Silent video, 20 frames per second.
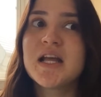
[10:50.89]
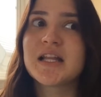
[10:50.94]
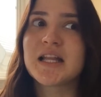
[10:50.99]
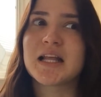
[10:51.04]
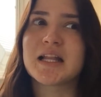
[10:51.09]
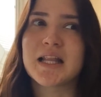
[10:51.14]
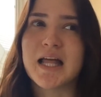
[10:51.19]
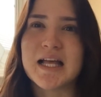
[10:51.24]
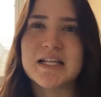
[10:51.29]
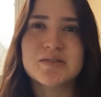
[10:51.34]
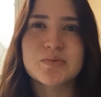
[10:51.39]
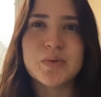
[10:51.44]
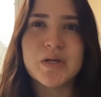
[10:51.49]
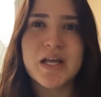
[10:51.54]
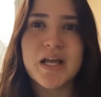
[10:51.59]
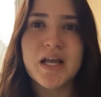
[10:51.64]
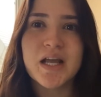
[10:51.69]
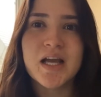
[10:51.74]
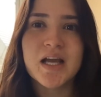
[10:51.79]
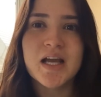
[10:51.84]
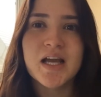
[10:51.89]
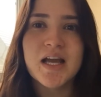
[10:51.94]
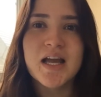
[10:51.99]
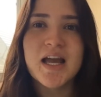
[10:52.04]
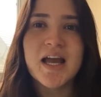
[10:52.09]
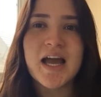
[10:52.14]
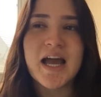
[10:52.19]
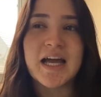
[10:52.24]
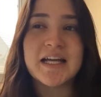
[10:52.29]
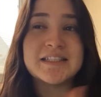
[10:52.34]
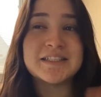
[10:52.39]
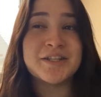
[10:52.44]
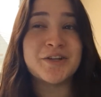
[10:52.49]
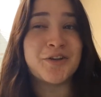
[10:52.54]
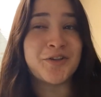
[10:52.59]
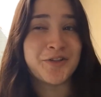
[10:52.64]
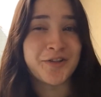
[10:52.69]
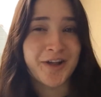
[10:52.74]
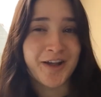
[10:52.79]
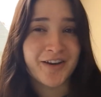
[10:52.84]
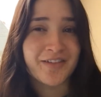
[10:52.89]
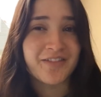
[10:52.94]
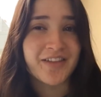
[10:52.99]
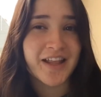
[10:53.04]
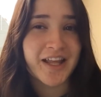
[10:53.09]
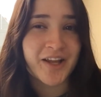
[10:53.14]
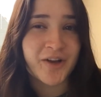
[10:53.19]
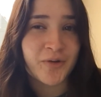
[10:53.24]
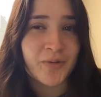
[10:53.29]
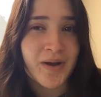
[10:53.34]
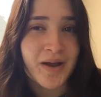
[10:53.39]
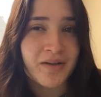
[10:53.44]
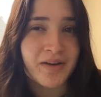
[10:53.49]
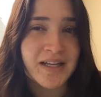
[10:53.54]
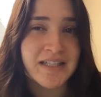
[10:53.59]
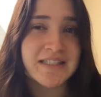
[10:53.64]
Like last week, I did a lot of laying around,